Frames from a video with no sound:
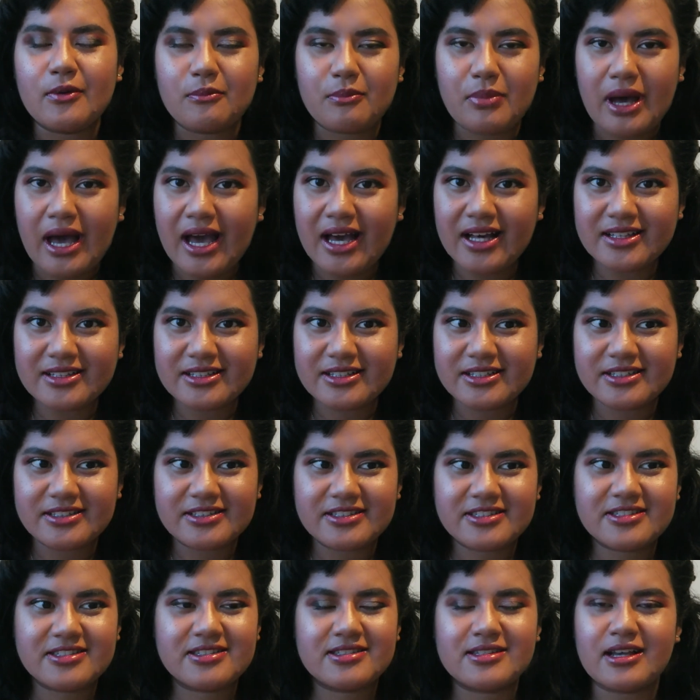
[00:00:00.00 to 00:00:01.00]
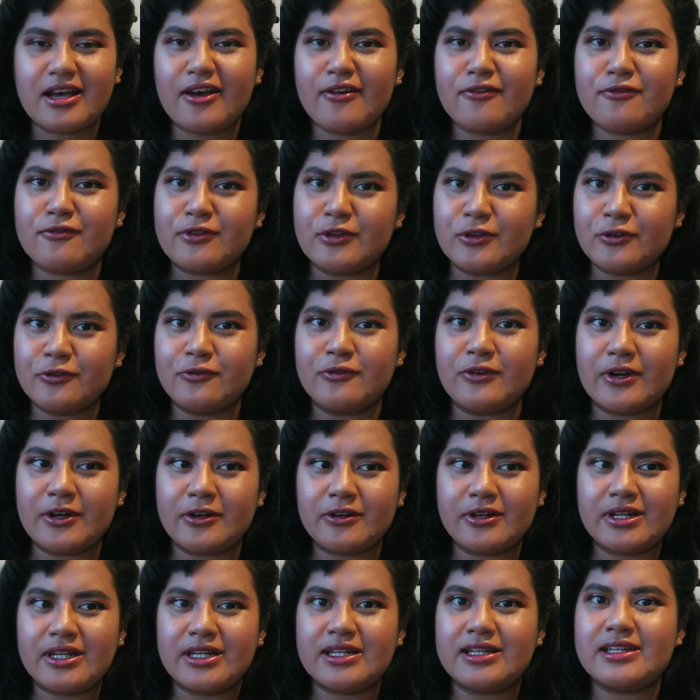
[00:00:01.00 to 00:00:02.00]
palettes, I feel
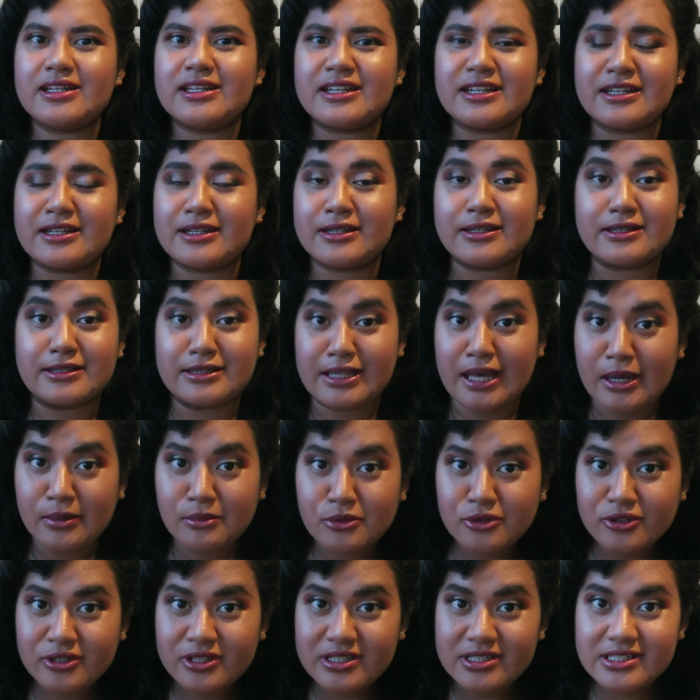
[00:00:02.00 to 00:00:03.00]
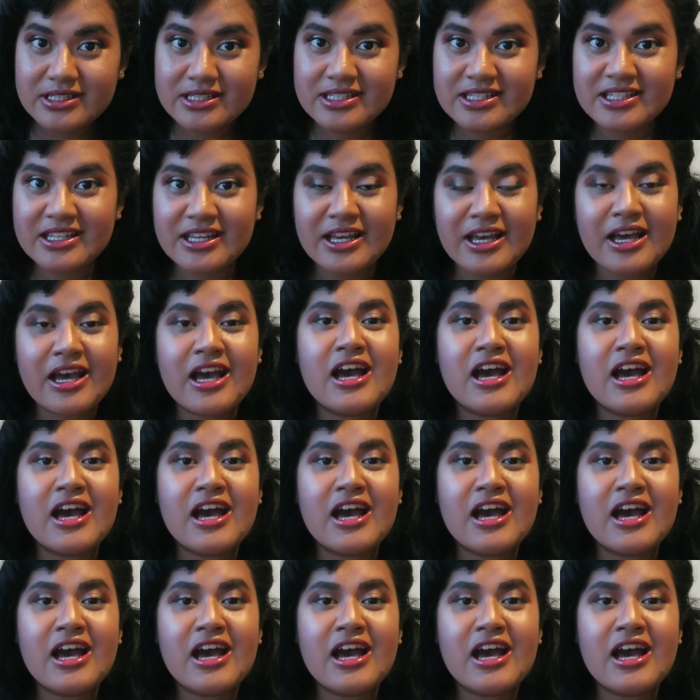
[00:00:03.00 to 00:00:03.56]
very glamorous.